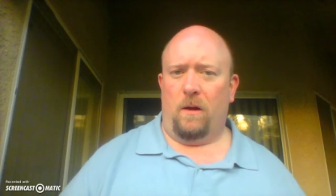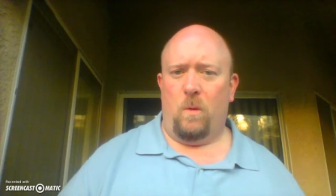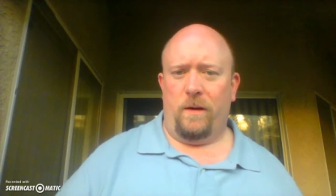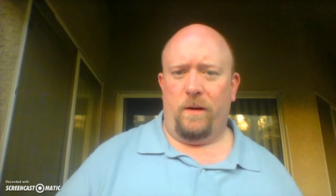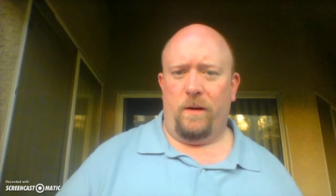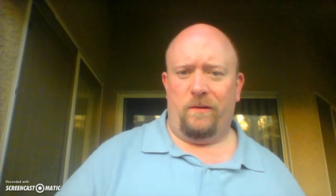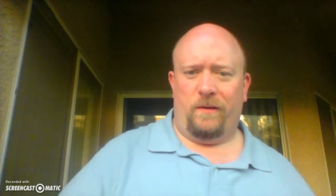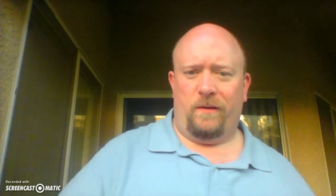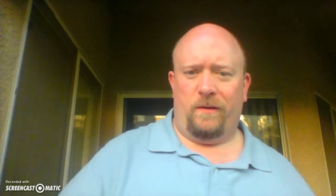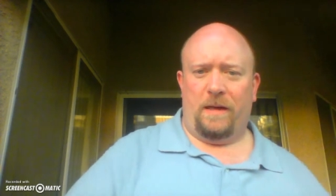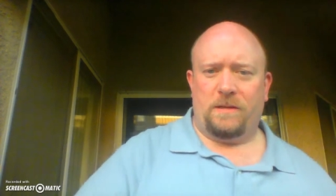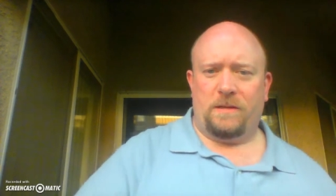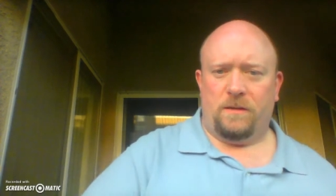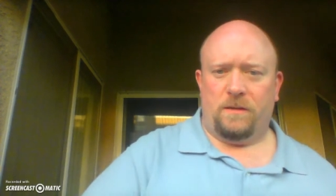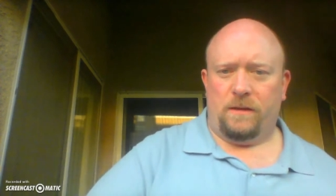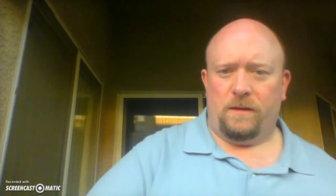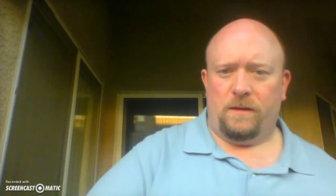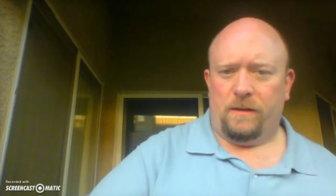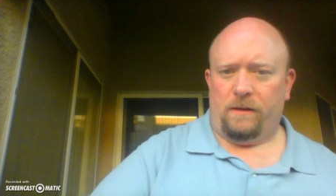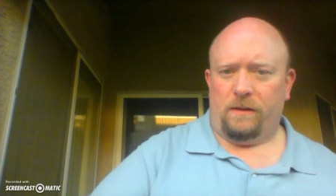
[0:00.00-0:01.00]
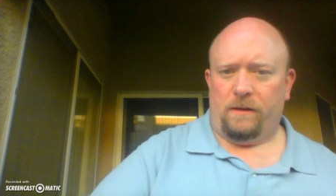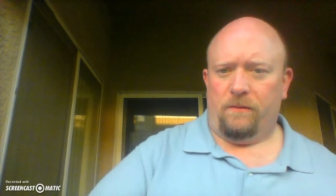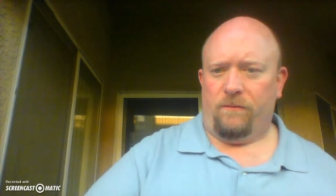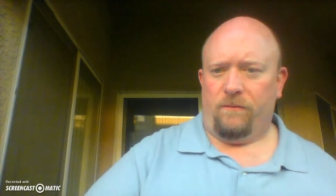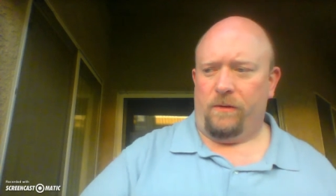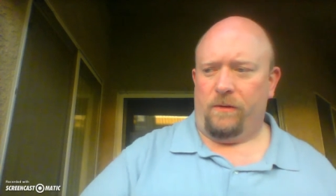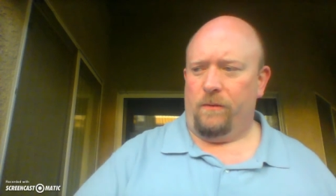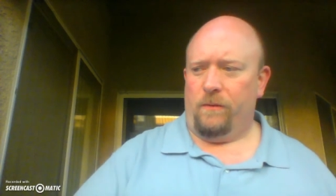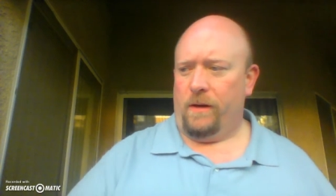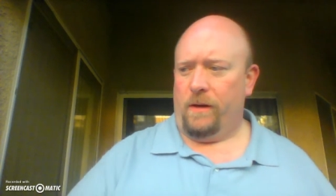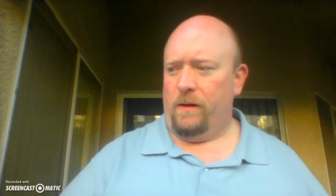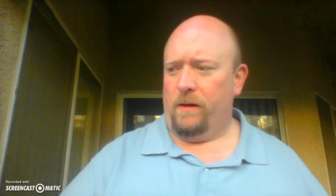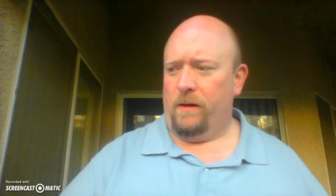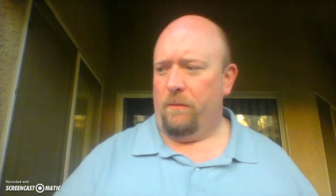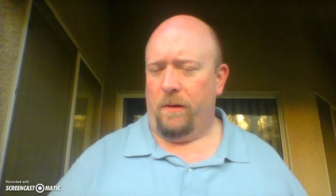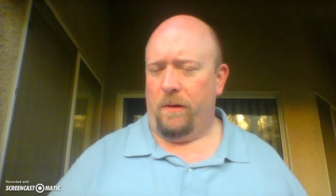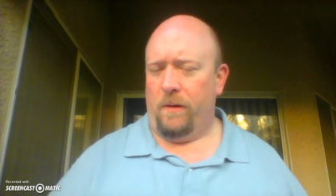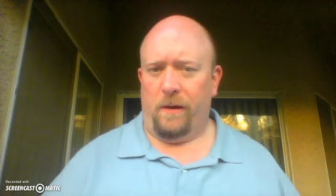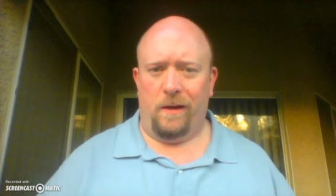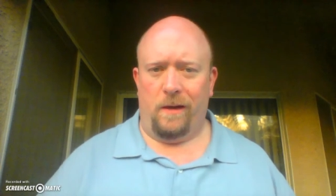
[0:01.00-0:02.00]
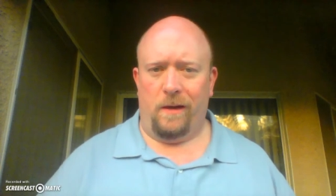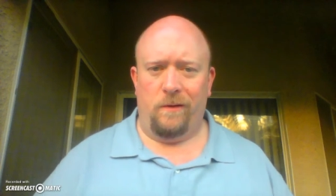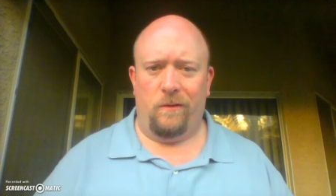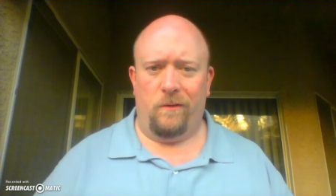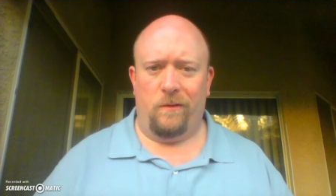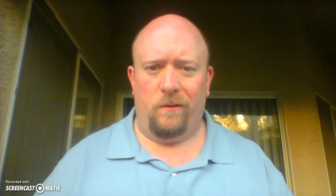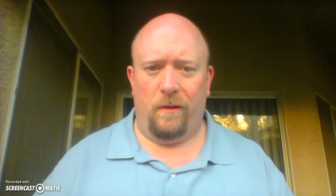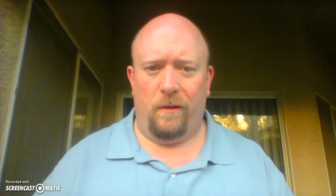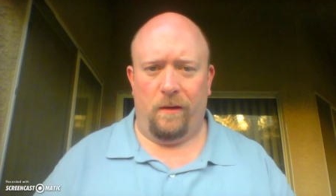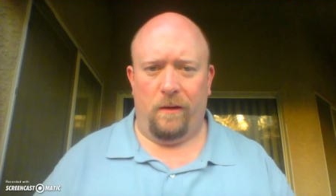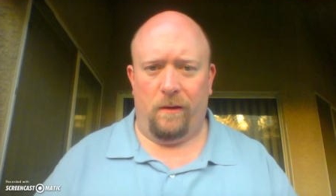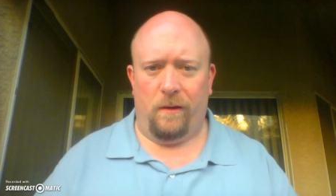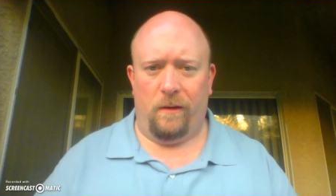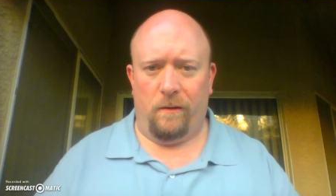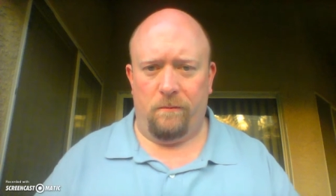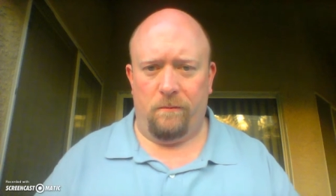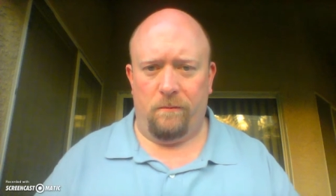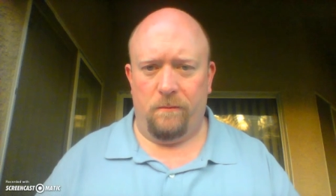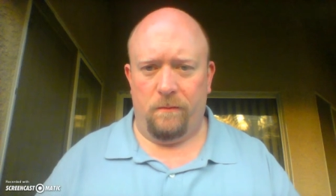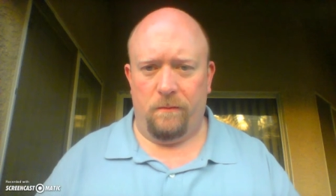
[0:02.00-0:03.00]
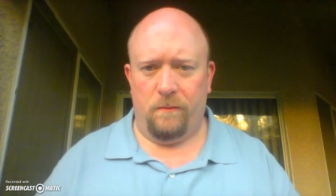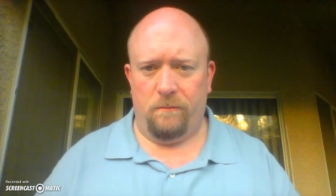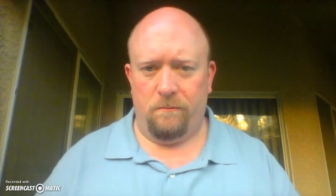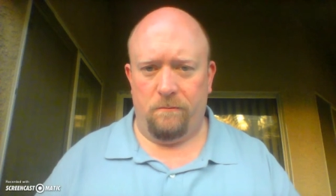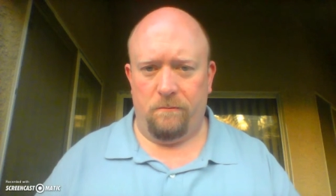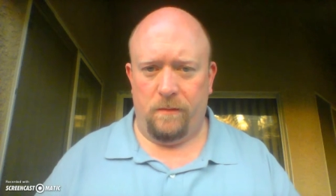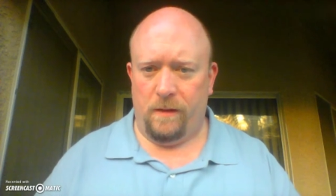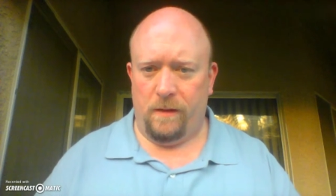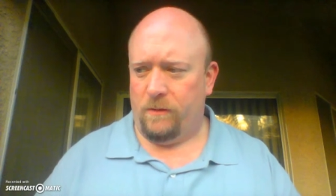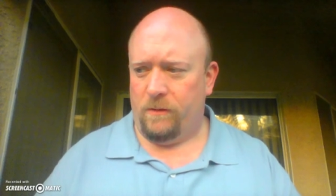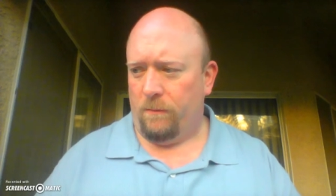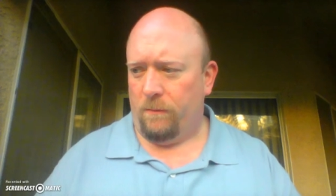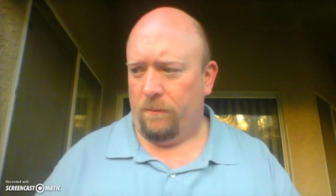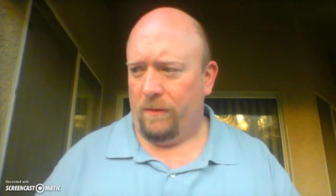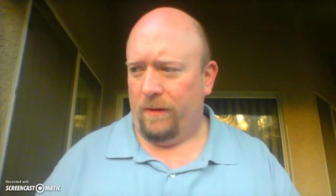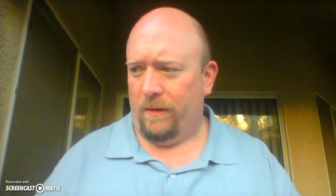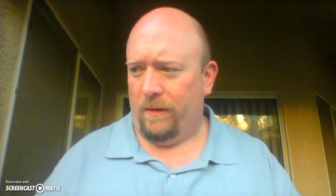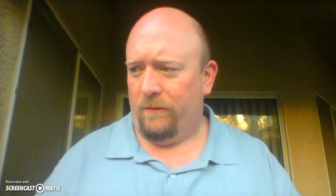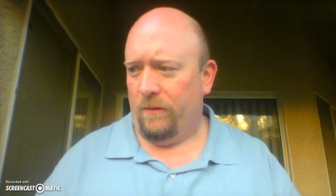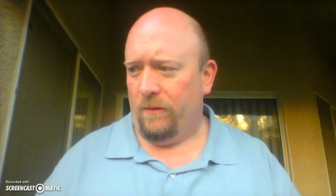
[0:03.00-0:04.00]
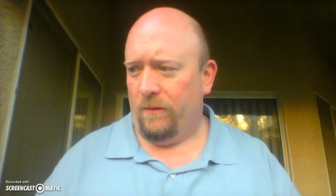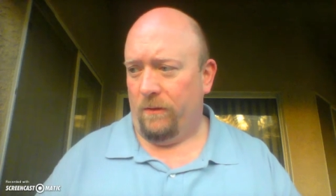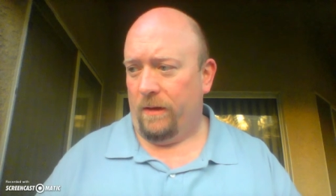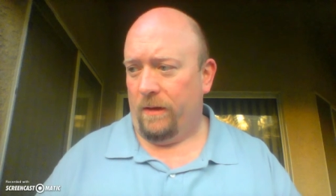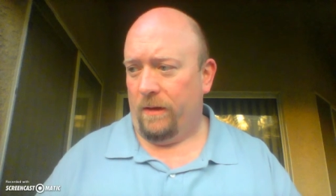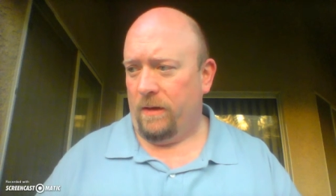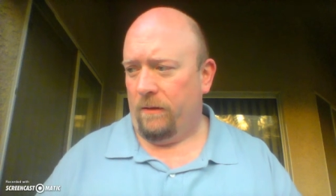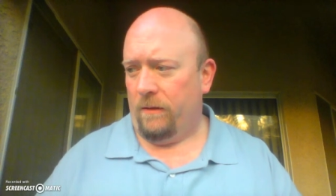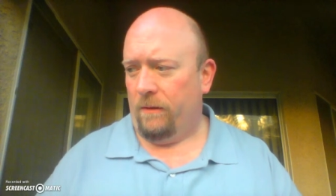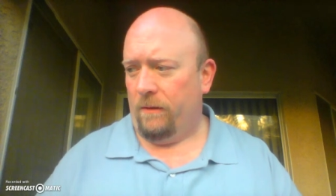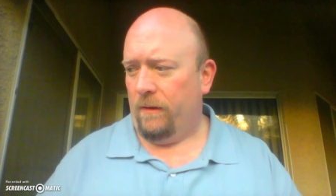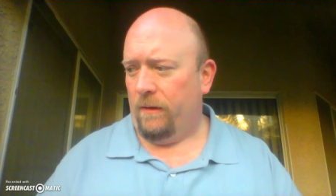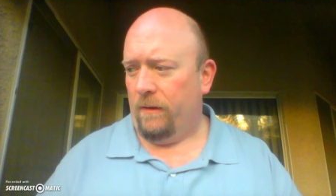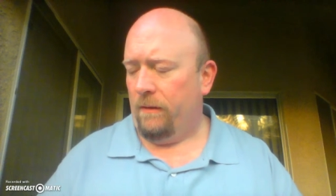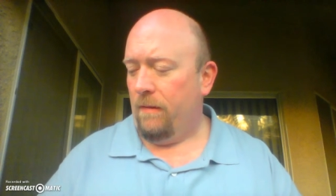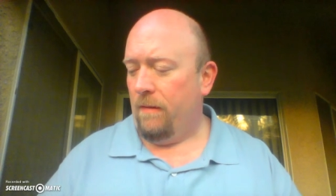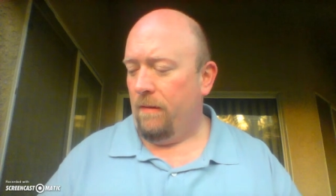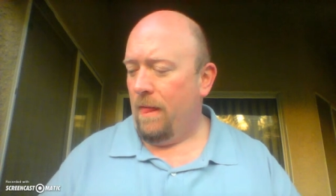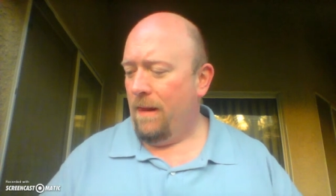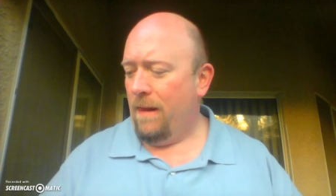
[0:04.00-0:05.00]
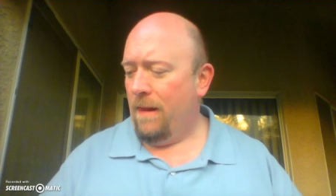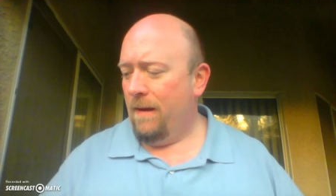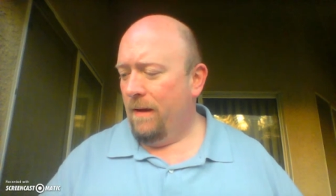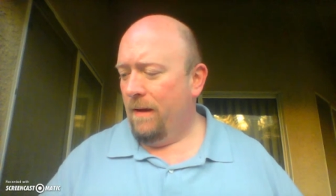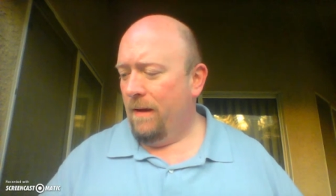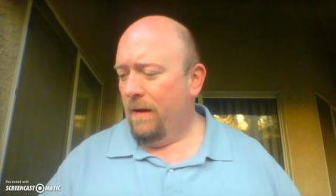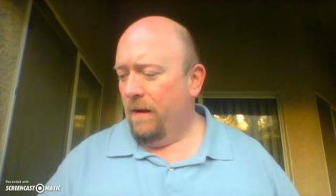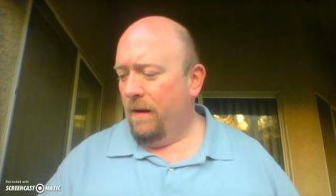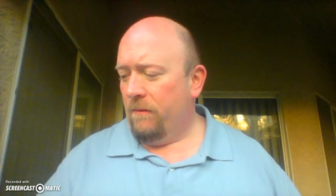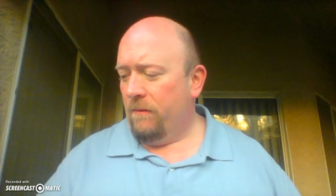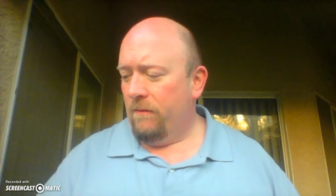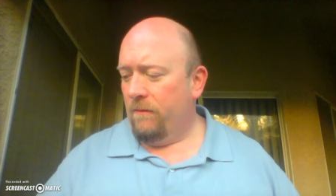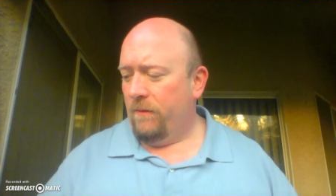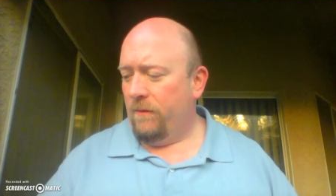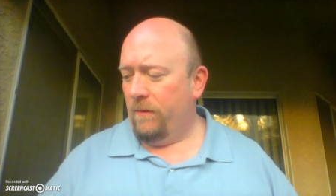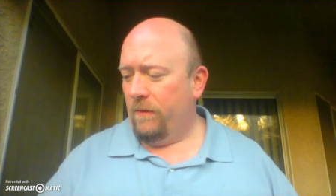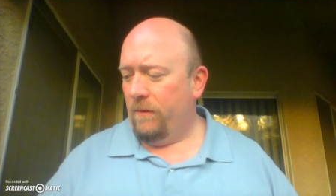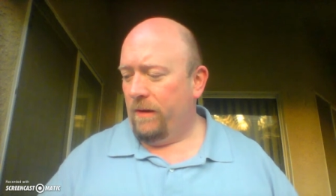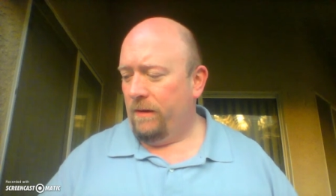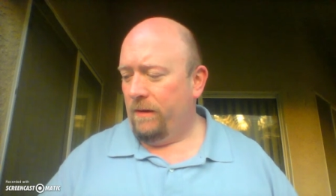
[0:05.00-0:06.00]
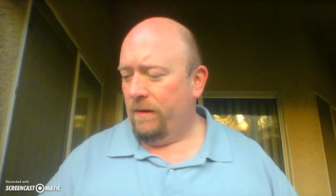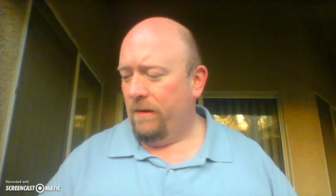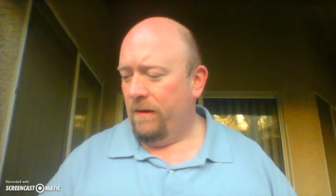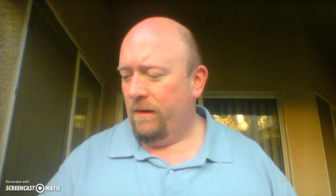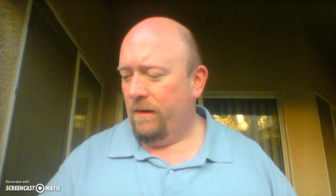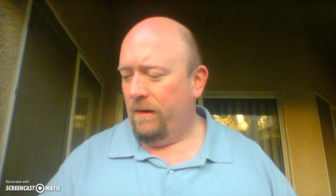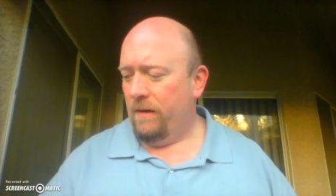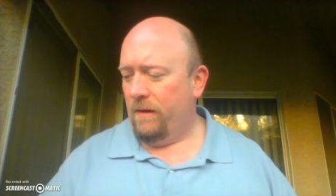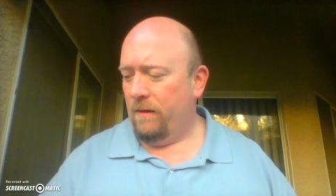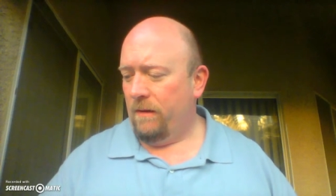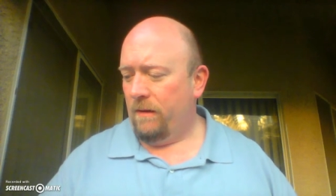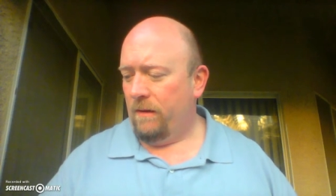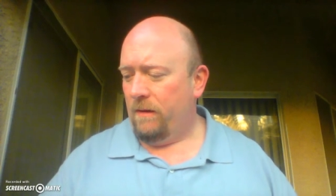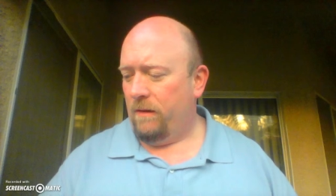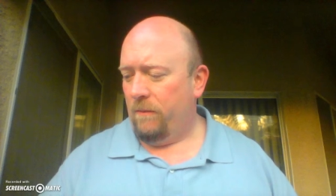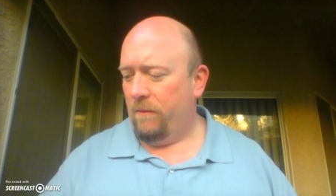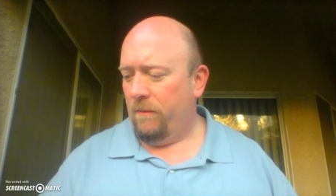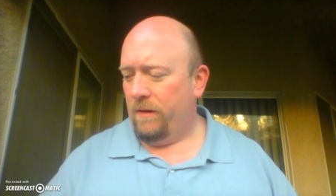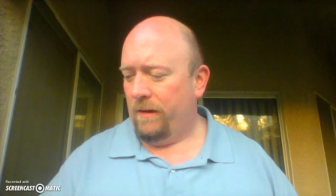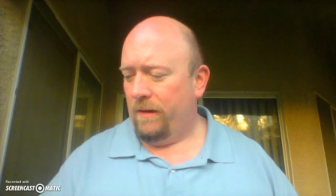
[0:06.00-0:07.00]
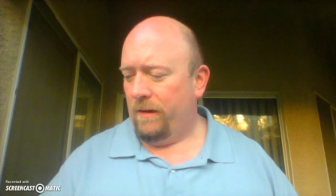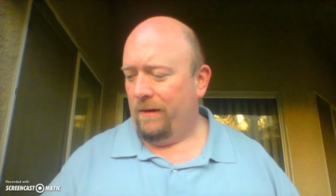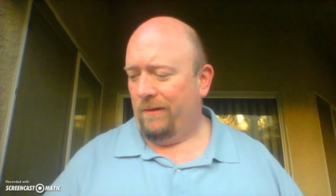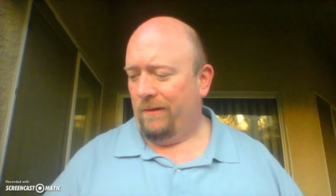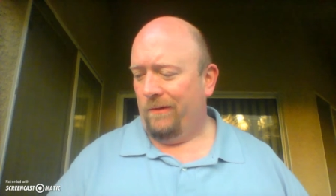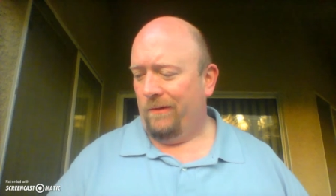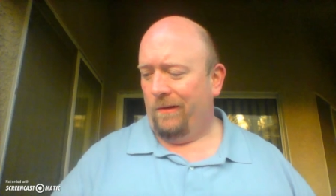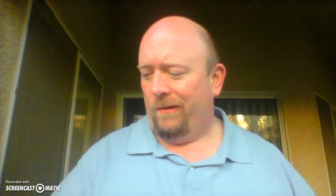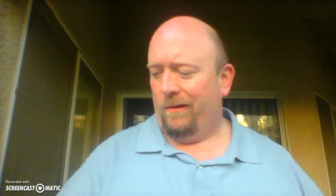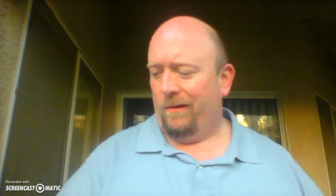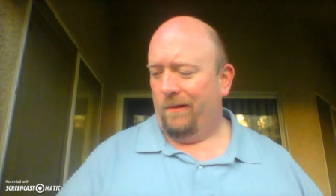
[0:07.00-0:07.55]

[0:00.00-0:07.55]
Quick stats on the reviewing community's interpretation or reviewing community's